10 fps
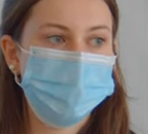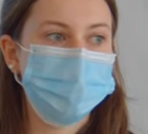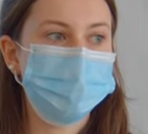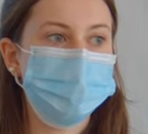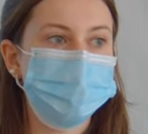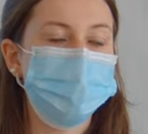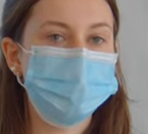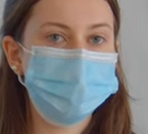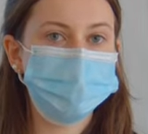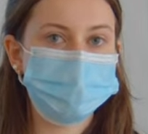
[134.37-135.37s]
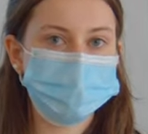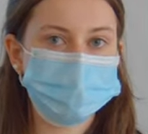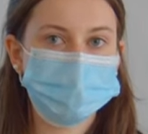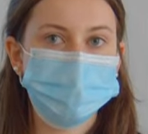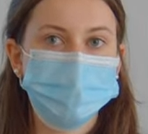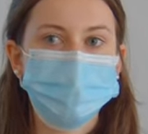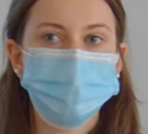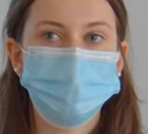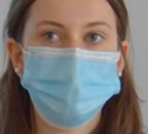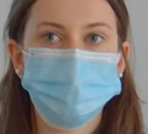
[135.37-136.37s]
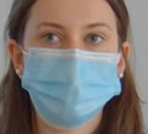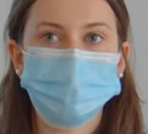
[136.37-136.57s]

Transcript: are at higher risk for